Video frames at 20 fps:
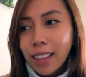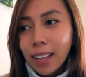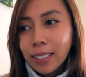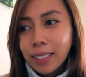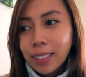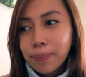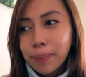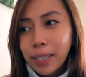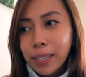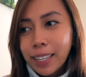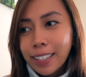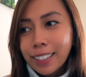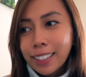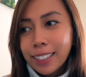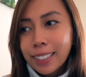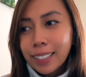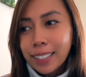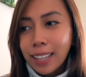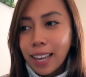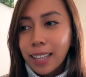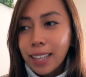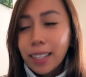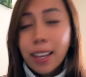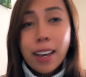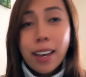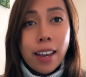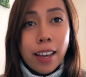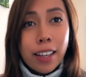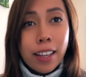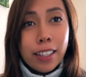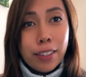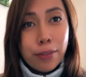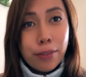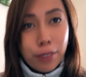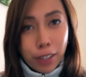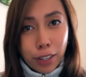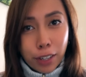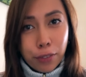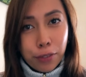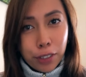That being said, the
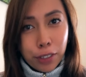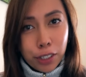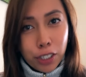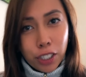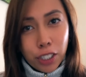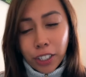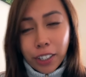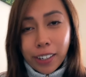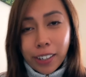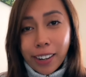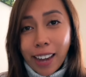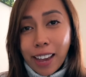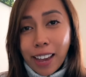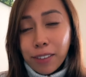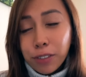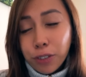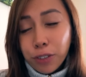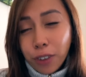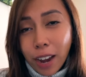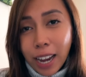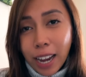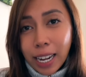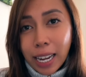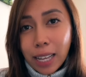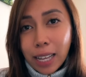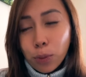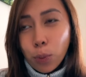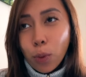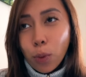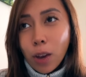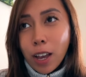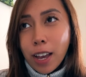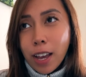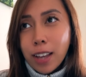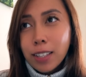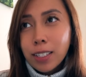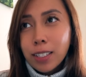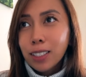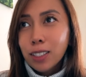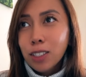very first year that I've tried it
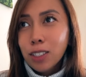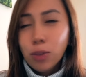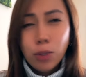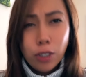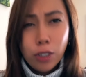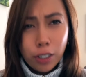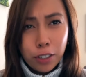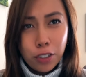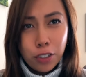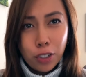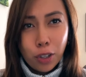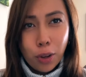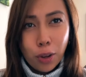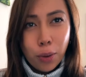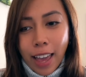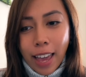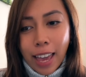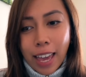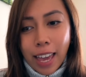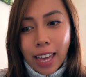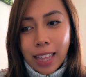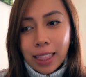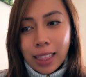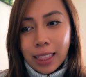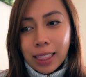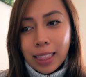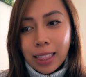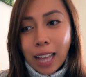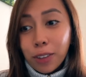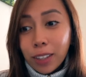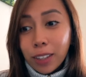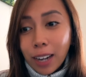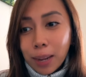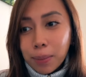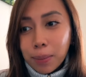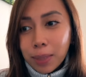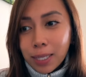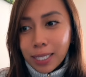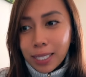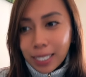was 2 years ago. And now that
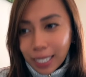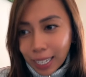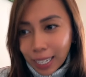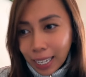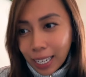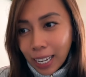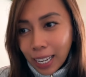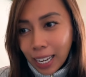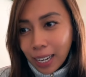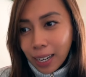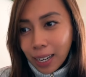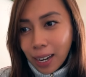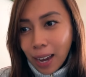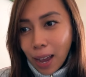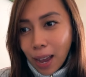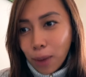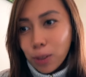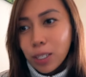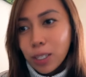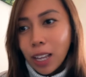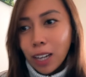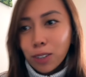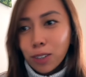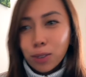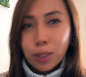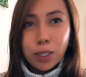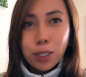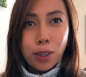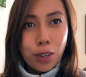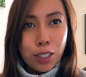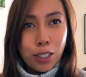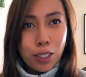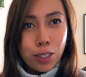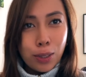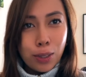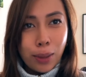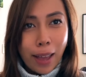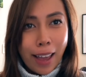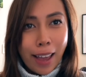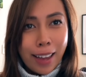I'm sitting here, I was actually going
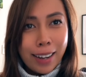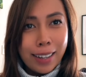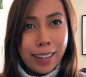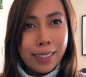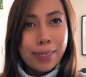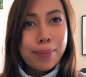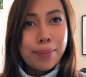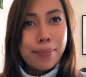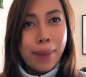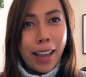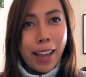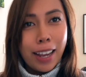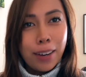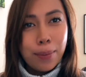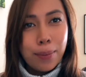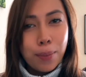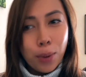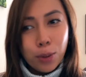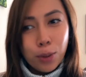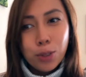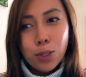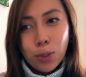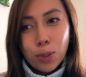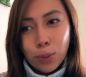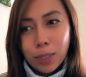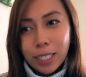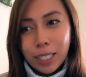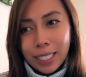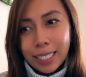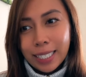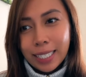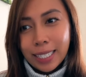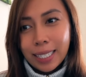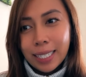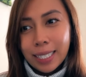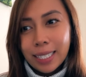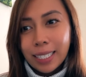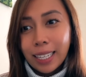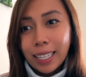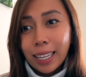to edit my most
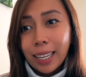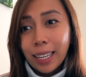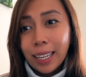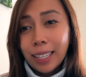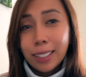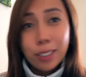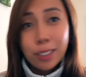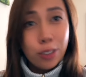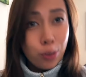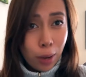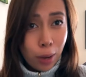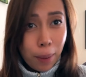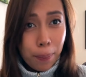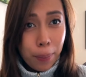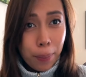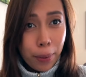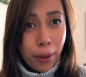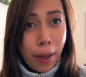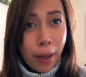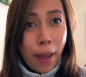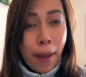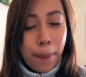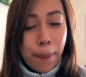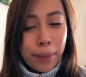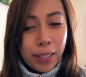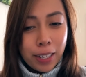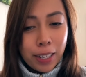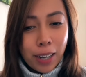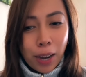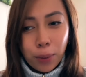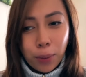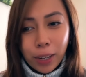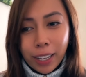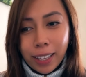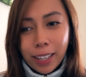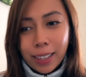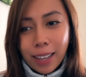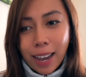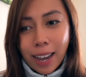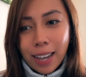recent skiing trip, but then I
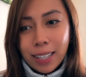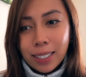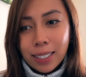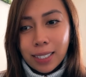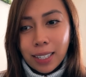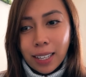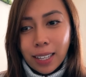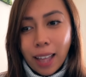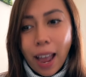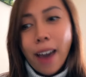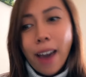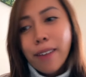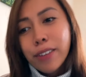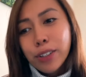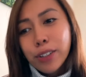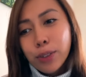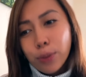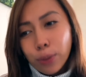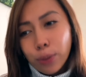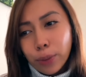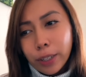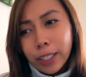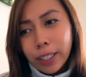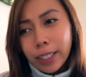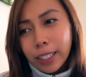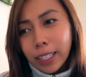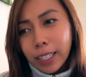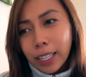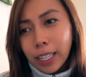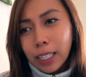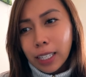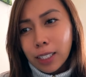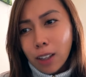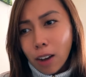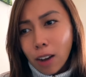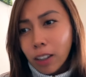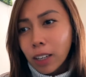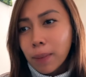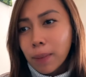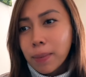realized that I haven't really
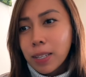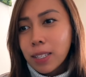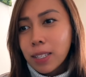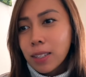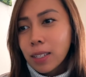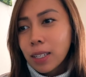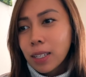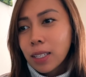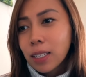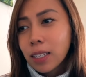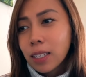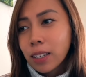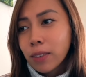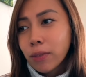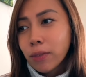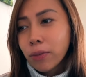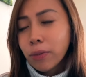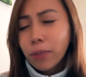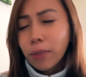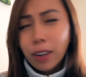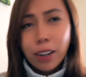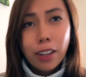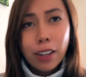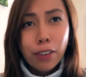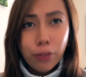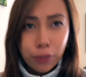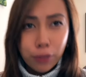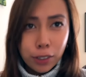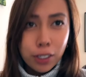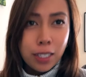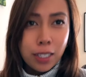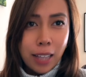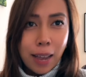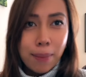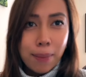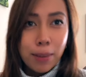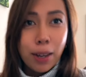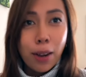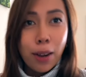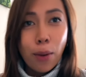documented the very first
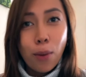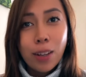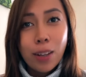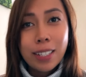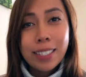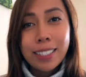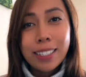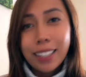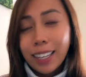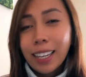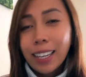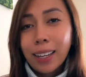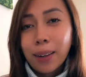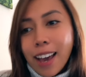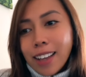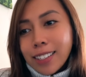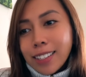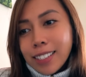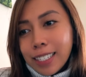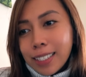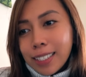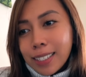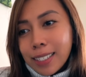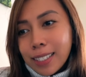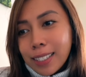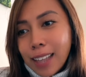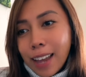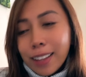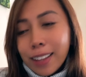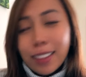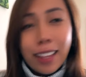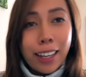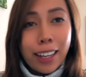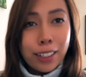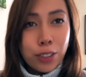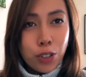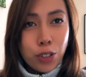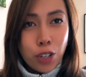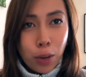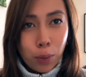time that I went skiing, since I'd
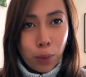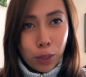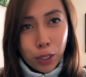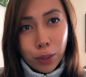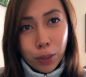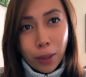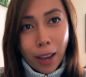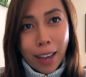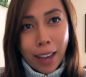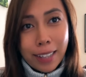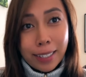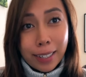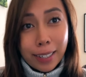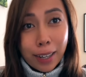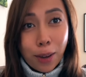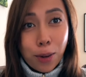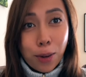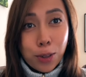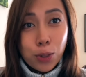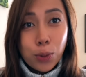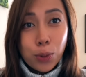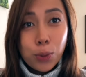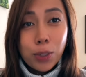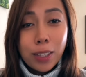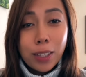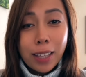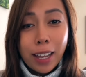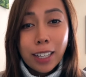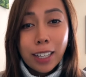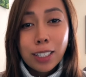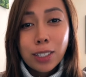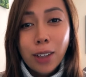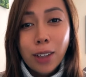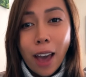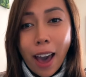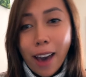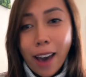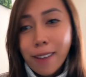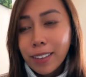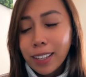like to share with you guys, and I also would like to
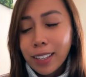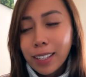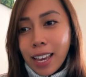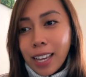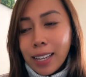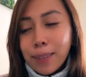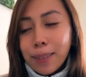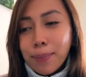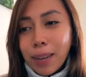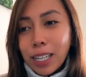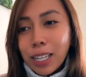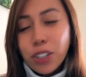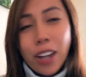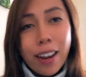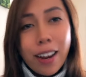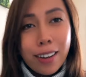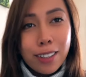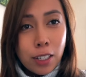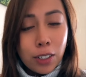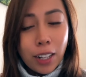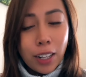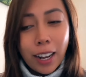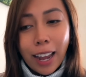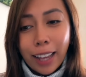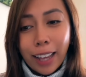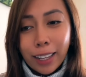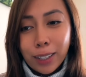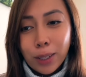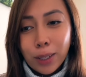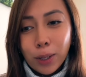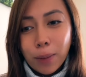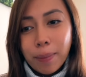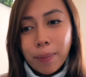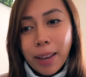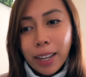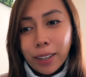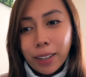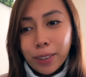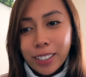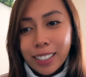have it in my channel so that I can look
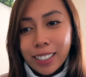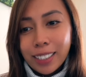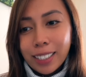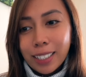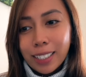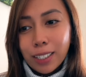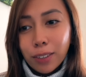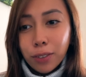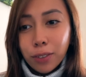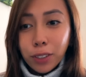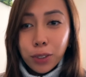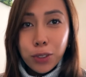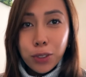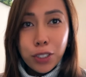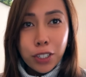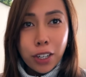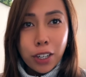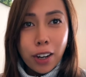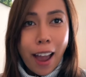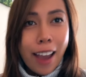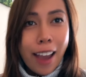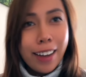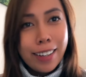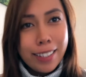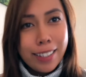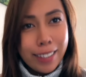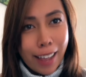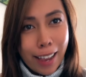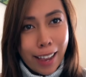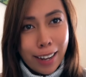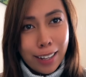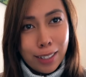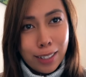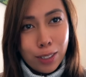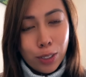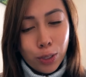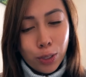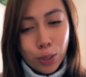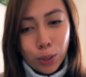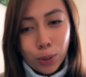back on it in the future. I
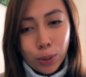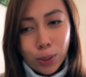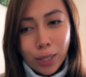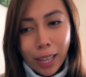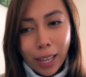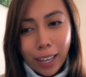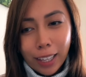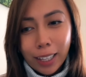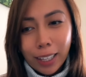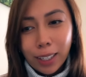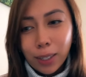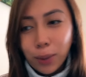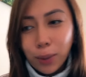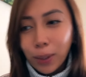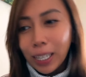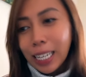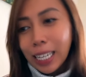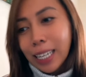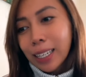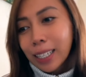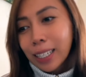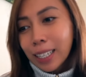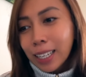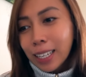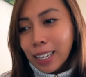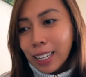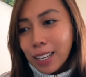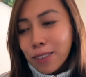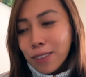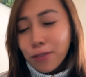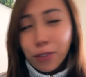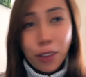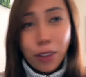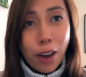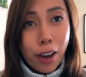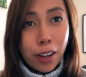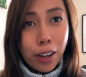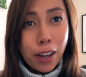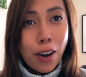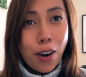decided to do like a quick
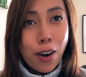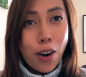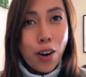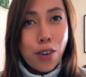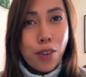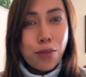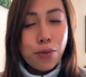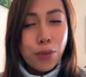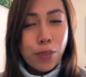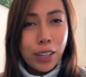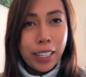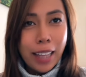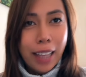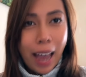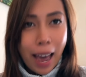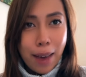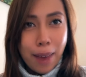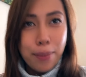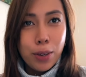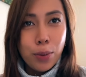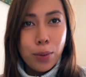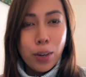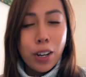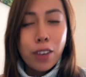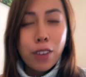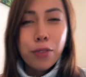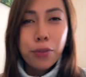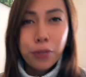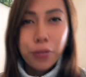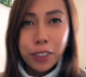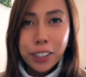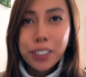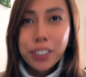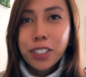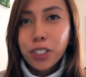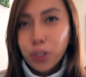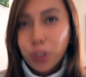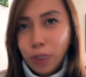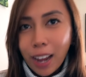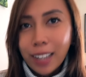vlog of what happened when I
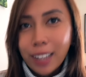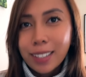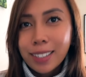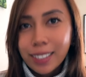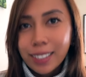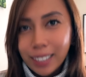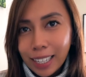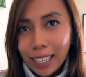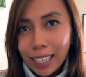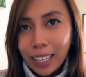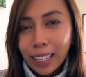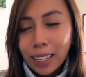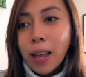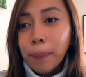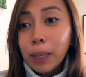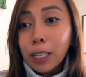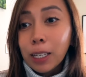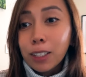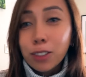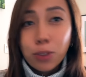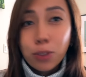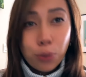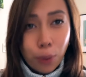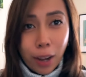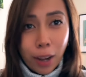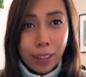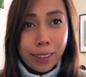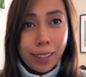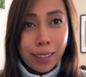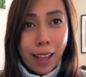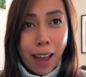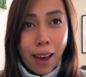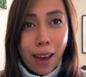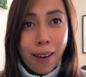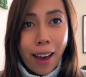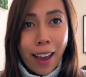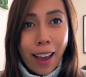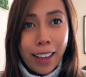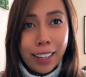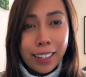first tried skiing, because right
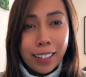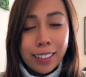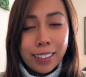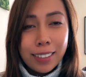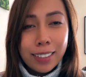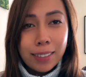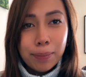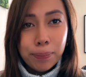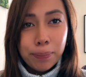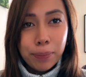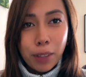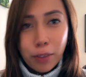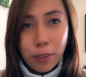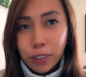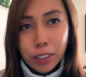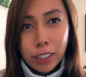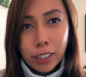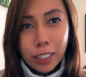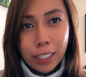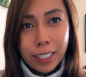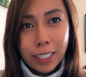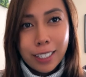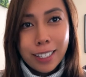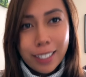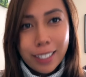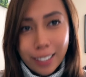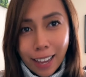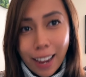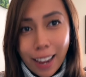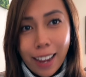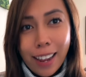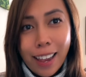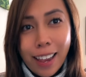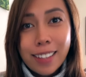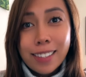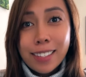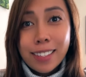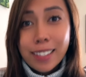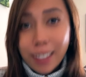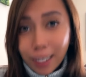now I can definitely say
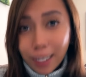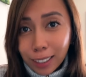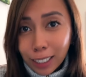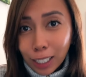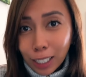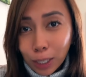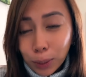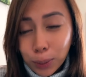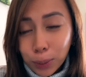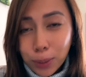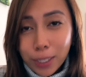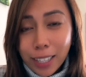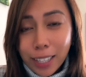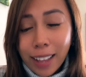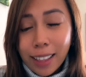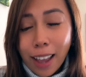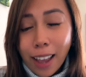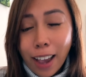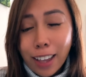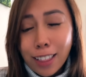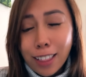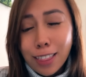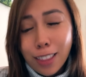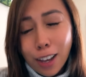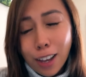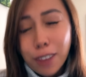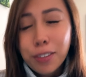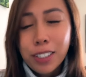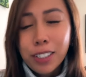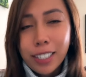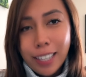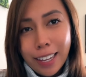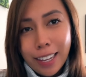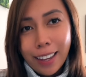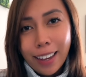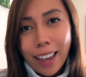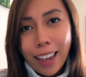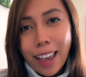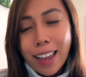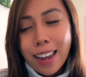and tell you that I love
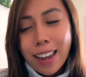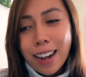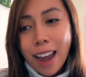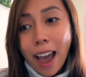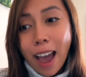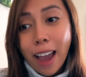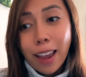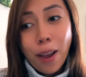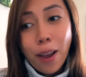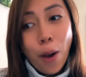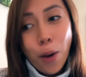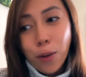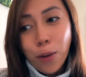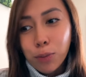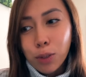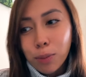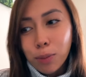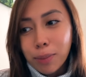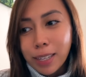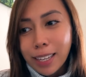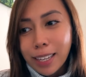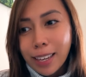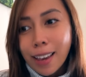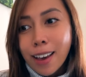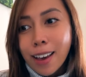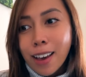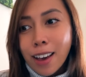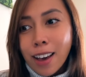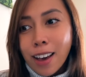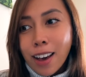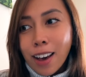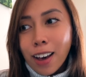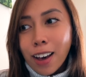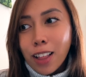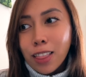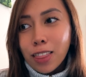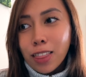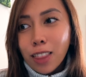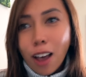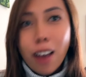skiing and I hope to be
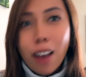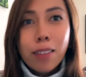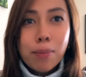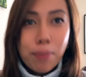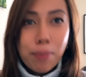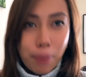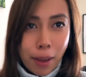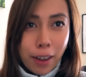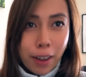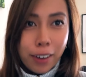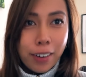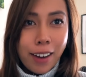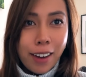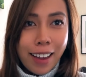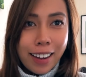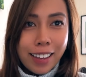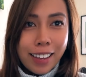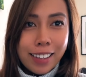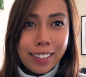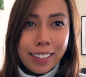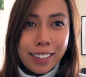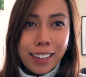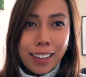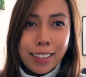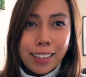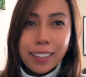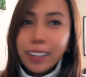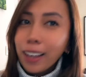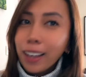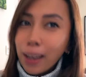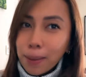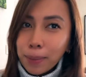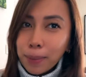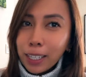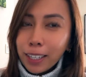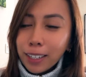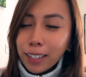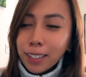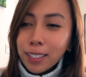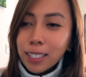a lot better at it in the
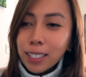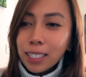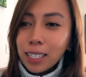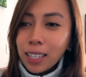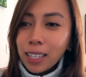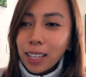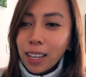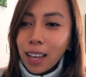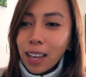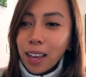coming years.